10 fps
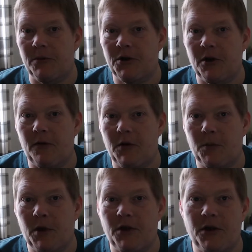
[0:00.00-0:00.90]
service
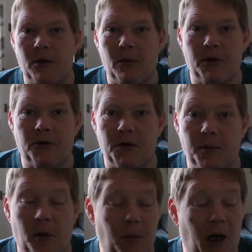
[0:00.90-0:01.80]
PC World to
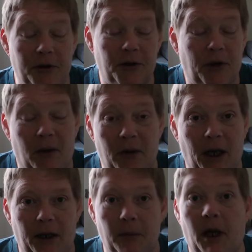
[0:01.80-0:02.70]
respond back. I just don't
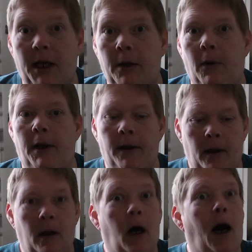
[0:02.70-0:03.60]
get it, but anyway,
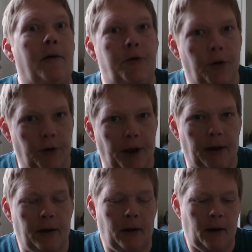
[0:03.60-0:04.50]
I've done it.
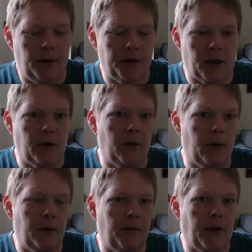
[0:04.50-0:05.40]
So
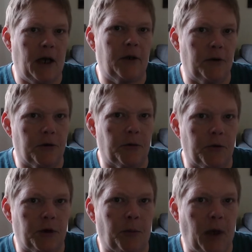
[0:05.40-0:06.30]
that course
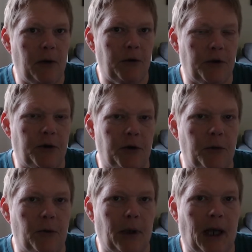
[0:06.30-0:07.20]
was supposed
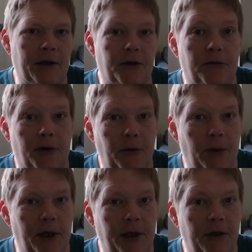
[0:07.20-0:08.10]
to last 3
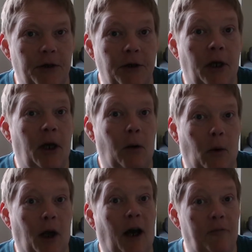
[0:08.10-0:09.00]
weeks.
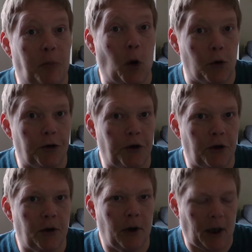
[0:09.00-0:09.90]
Well, I've pushed,
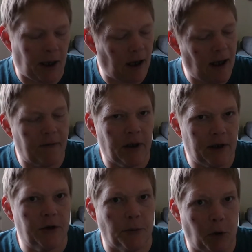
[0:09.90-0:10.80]
and I have
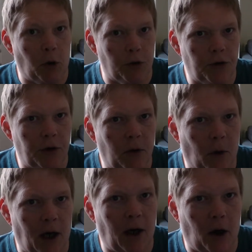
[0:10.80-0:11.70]
had to push
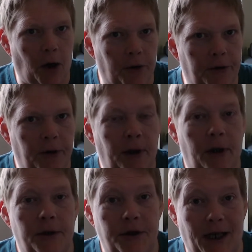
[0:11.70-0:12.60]
quite hard
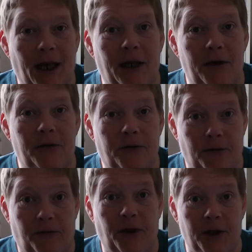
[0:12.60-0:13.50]
to get it to
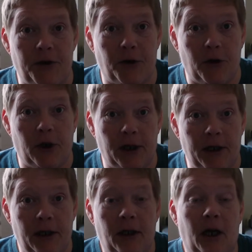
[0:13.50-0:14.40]
finished
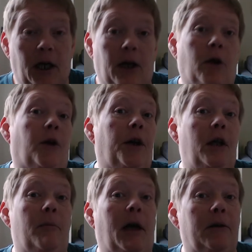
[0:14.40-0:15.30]
early, and I got an
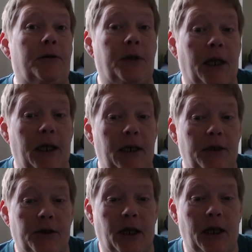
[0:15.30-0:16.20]
email today
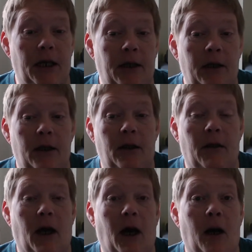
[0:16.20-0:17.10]
saying
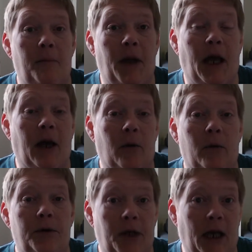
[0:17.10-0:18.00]
that I'm
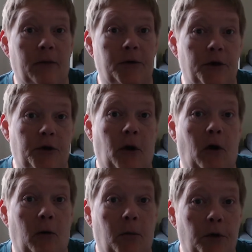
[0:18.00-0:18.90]
now down to
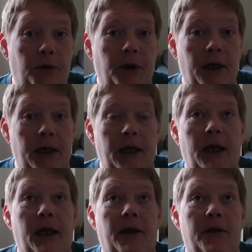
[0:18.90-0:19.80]
start on Monday
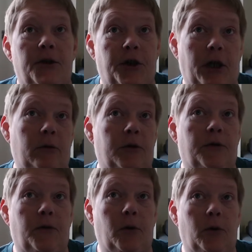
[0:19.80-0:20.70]
in skills
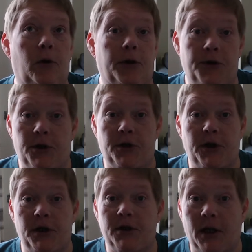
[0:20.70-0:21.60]
for
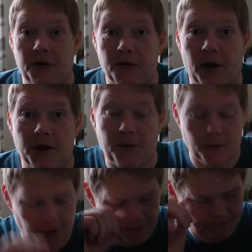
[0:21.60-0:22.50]
logistics and transport.